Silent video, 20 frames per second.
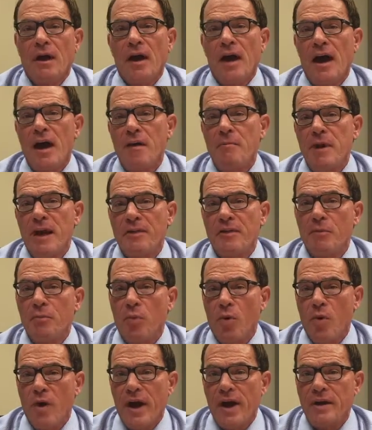I'm at the
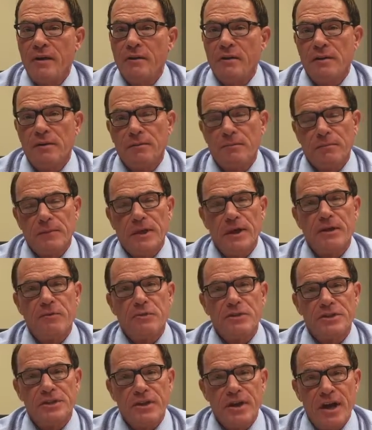point, it
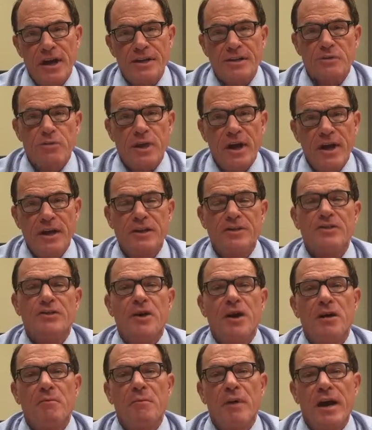was a nice way to
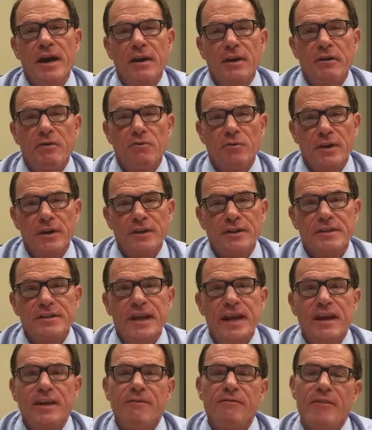start my real
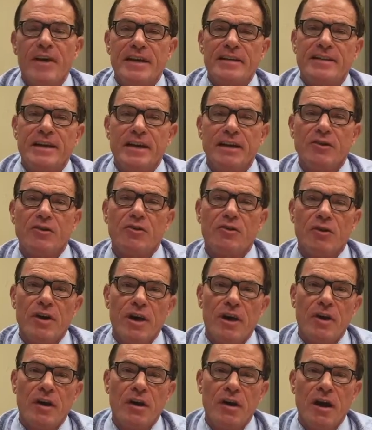estate investing
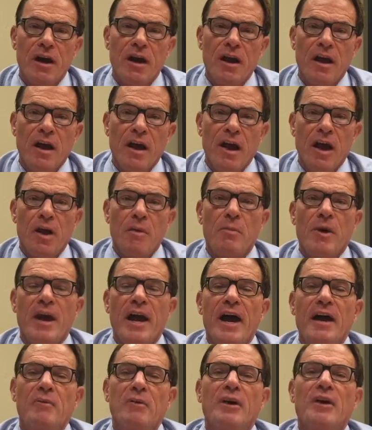career, but
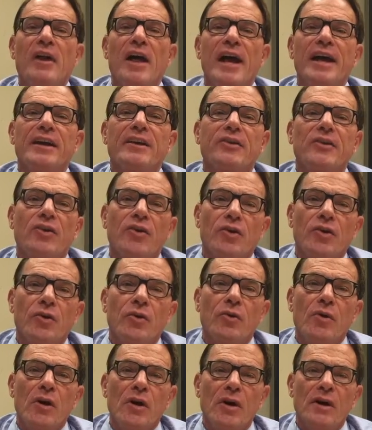I would like
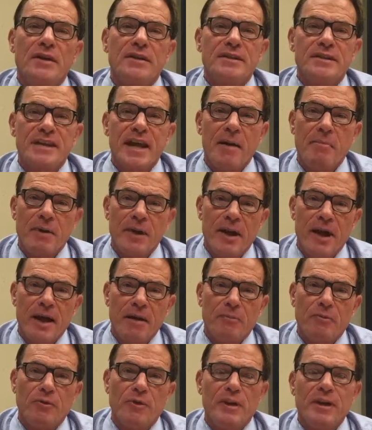to step it
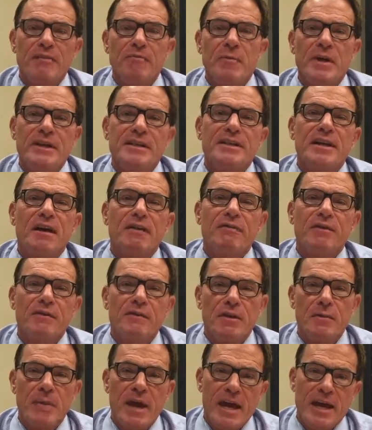up, relieve myself of
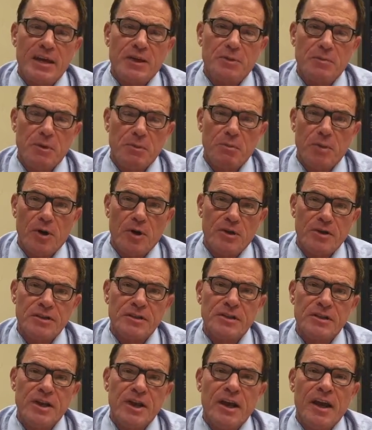the management
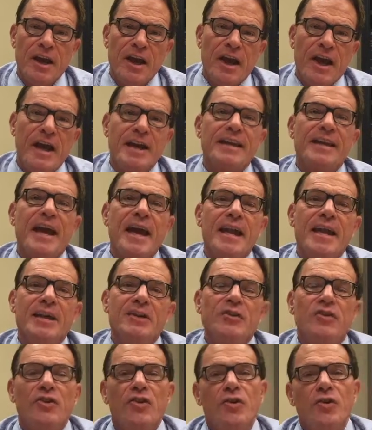burdens, and get
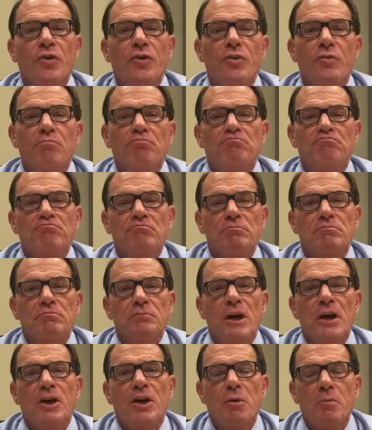into
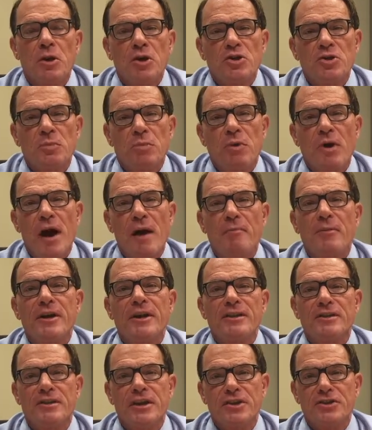a commercial
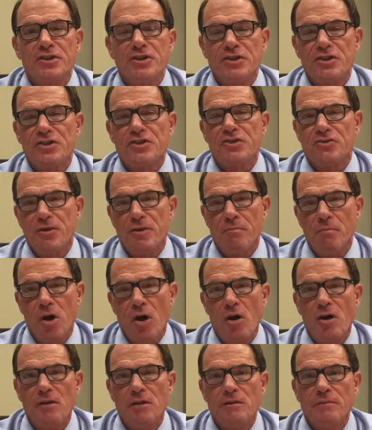property such as a strip
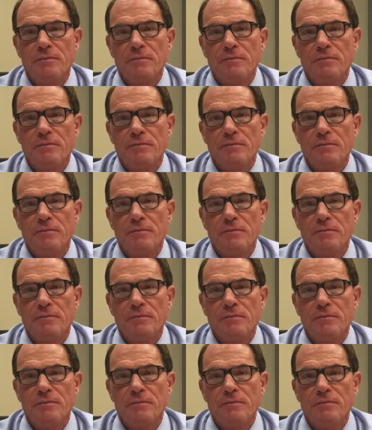mall.